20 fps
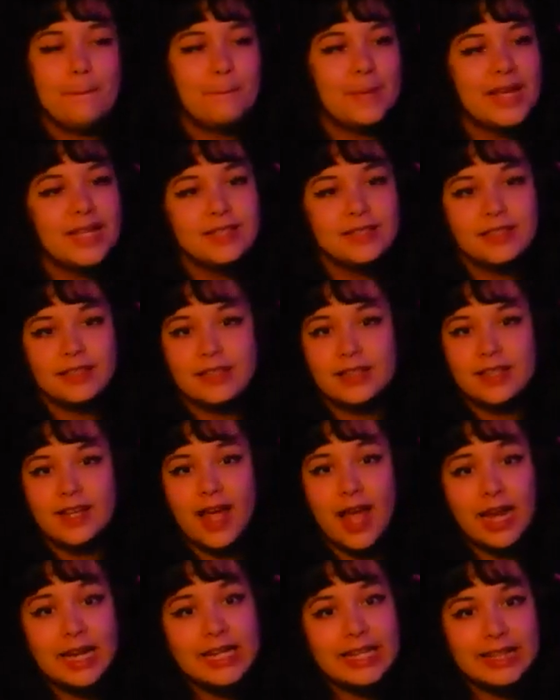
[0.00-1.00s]
Basically
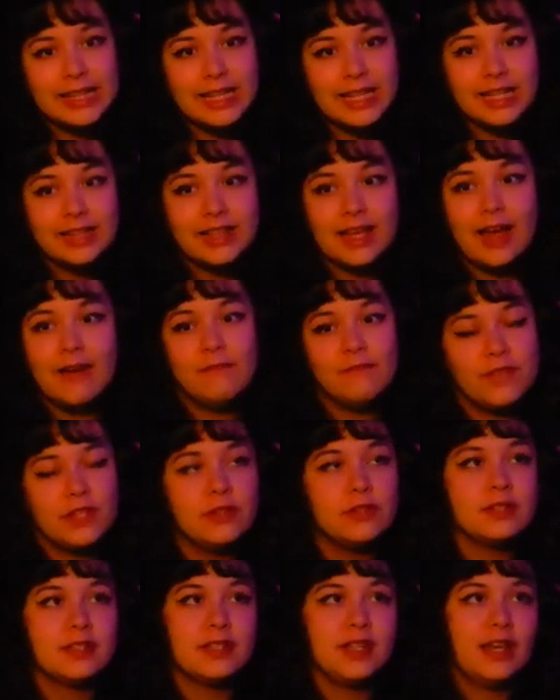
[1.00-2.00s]
anything that
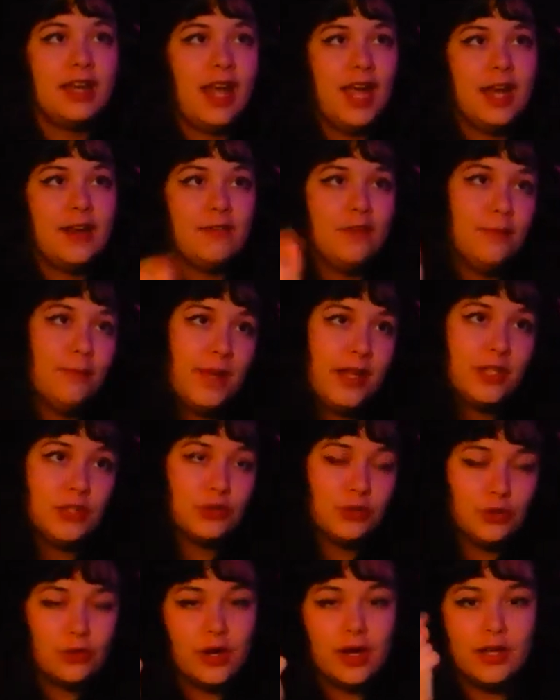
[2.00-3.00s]
feels like kind of a
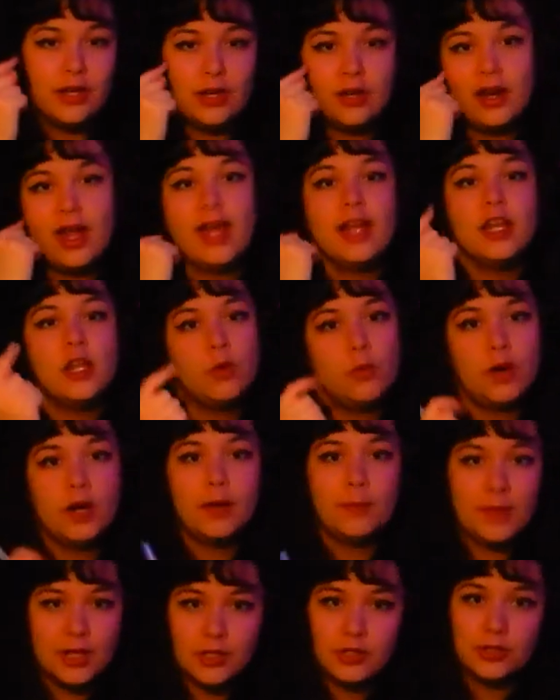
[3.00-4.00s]
mental rut in your head, you want
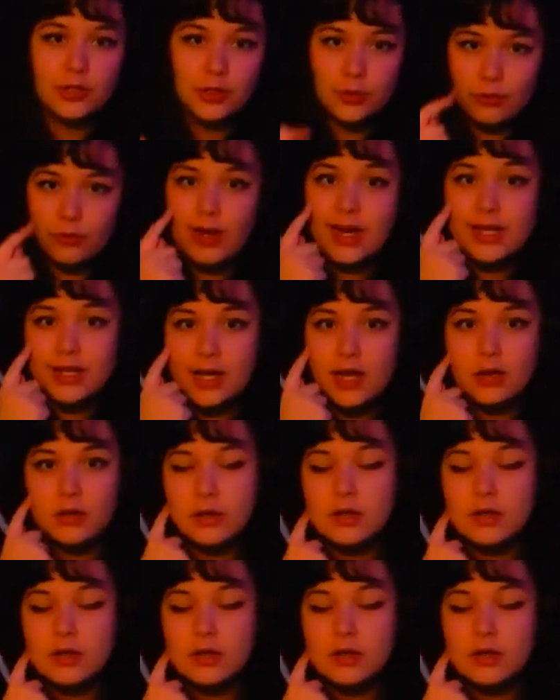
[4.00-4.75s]
to make sure you write down.